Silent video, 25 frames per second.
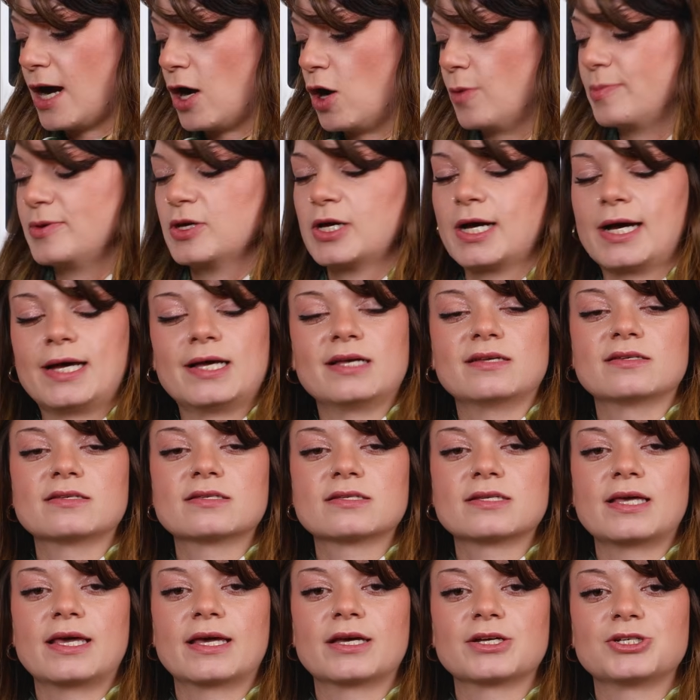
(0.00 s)
I hope you
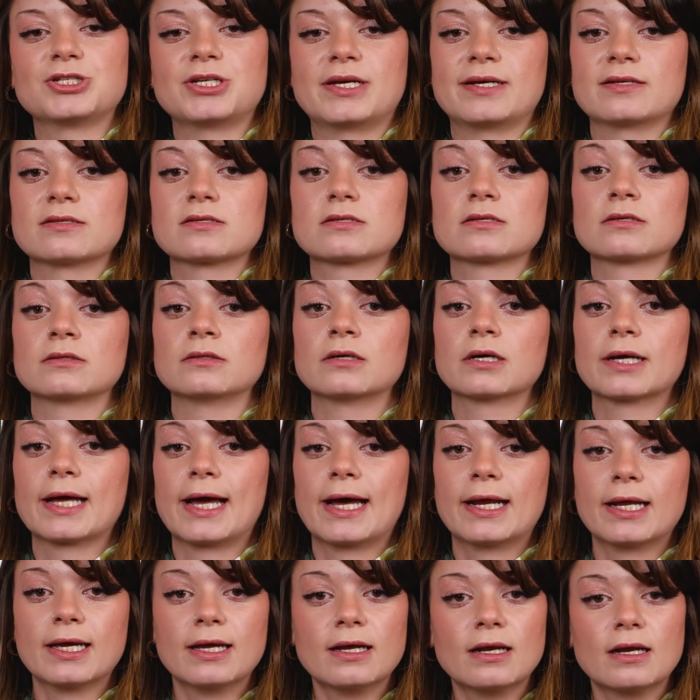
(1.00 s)
guys take a chance to look
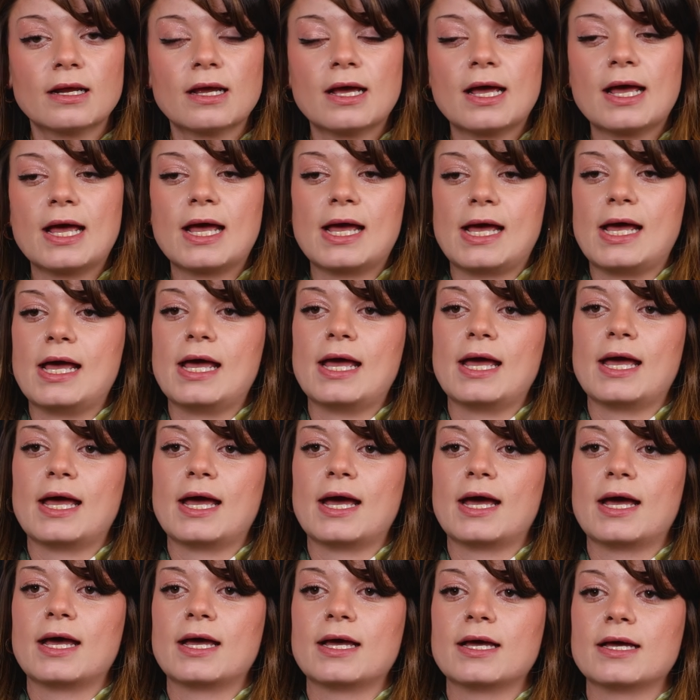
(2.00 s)
at it,
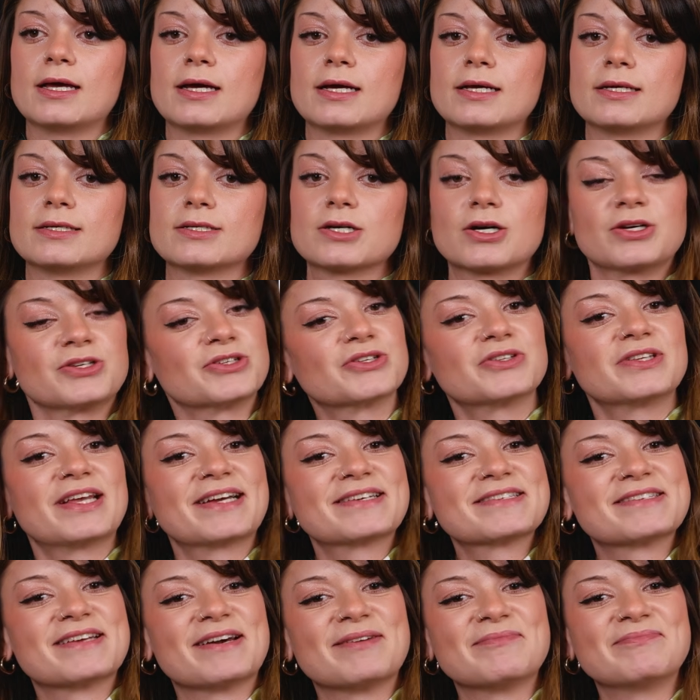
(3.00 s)
and until
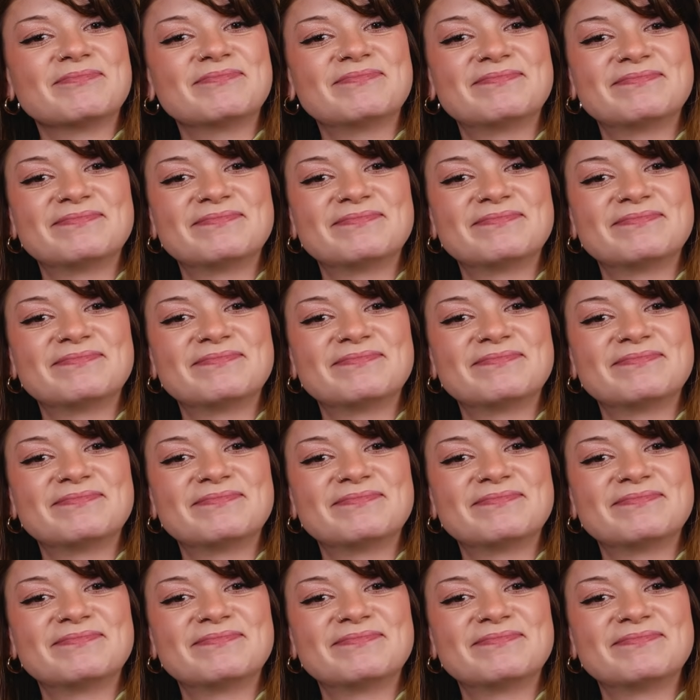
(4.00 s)
next time.